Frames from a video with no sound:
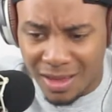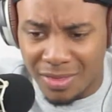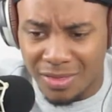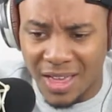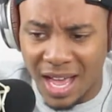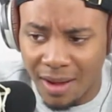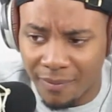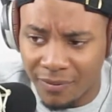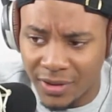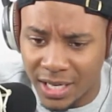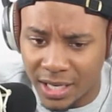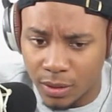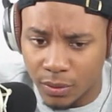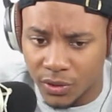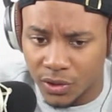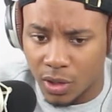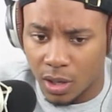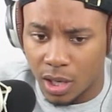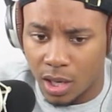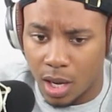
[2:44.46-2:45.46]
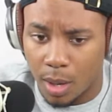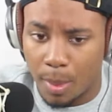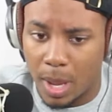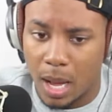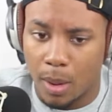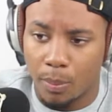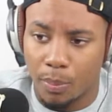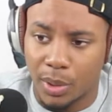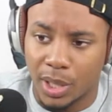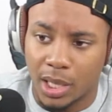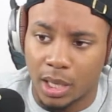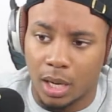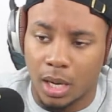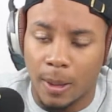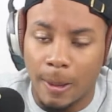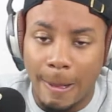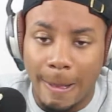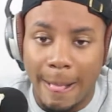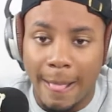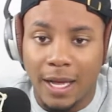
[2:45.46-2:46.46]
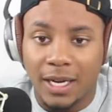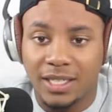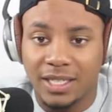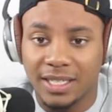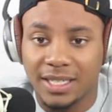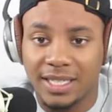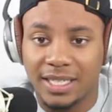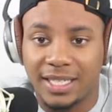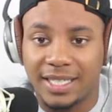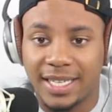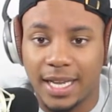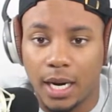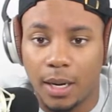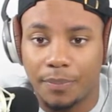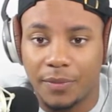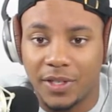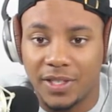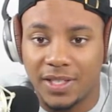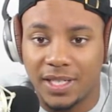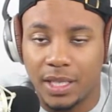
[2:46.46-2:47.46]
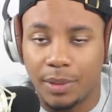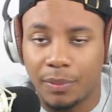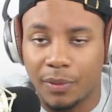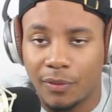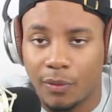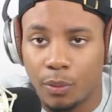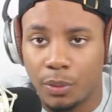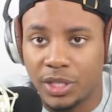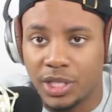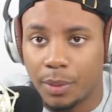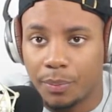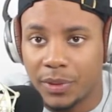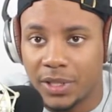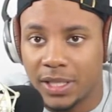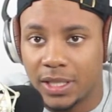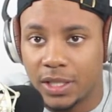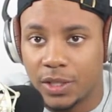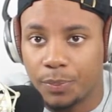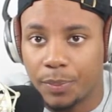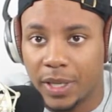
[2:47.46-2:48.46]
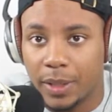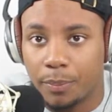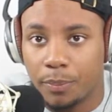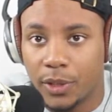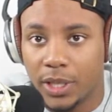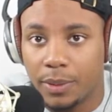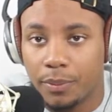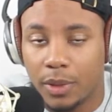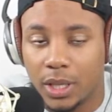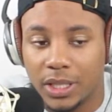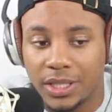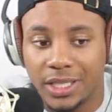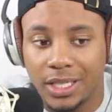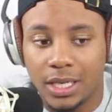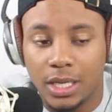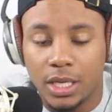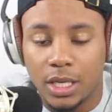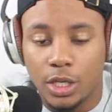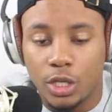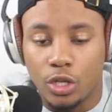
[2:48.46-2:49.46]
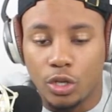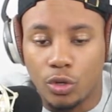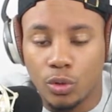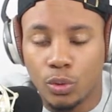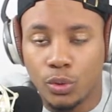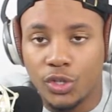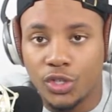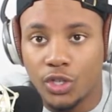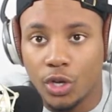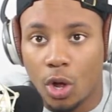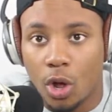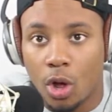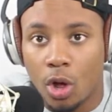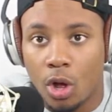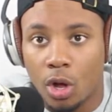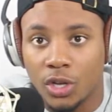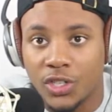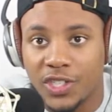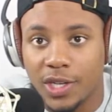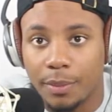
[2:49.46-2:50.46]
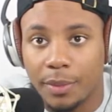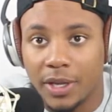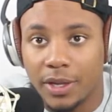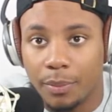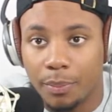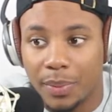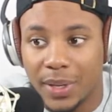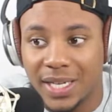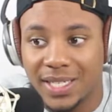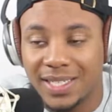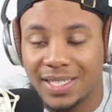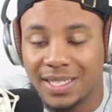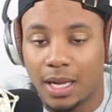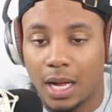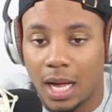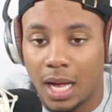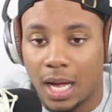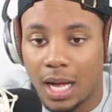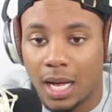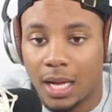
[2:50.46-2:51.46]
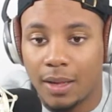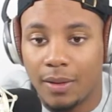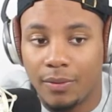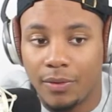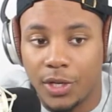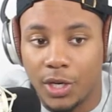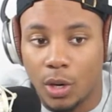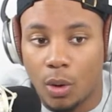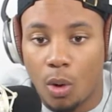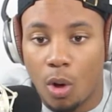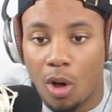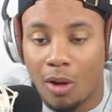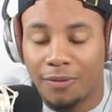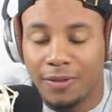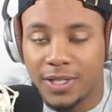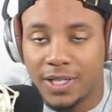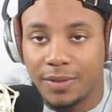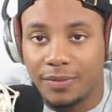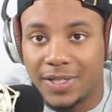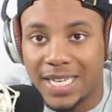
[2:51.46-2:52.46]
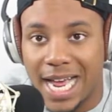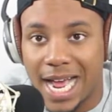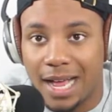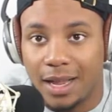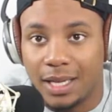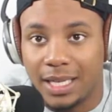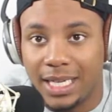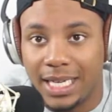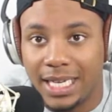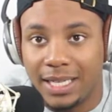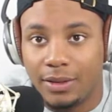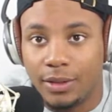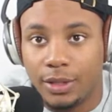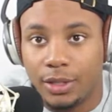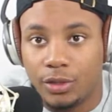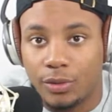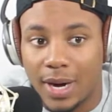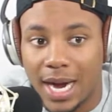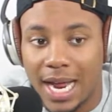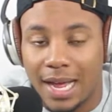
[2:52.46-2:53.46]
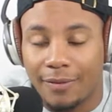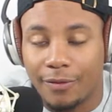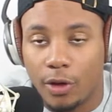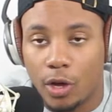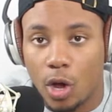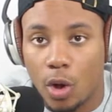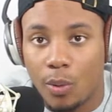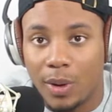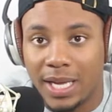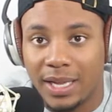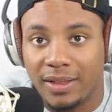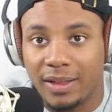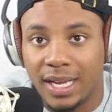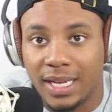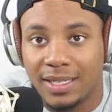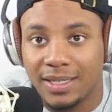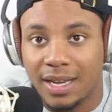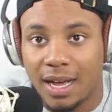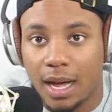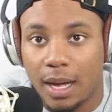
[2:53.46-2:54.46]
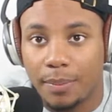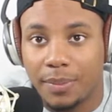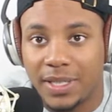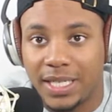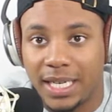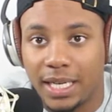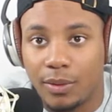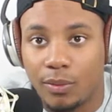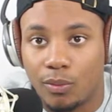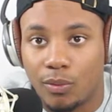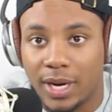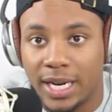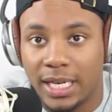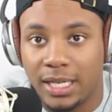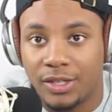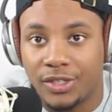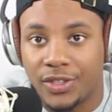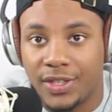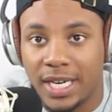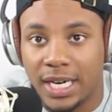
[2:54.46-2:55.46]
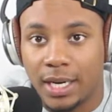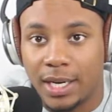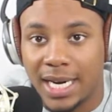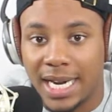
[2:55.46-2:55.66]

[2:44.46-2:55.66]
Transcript: That video is going to come out, but just to set up the scene before we jump into this pick, pretty much you saw some of the best, offensive talent in the draft go in that top 10 range there.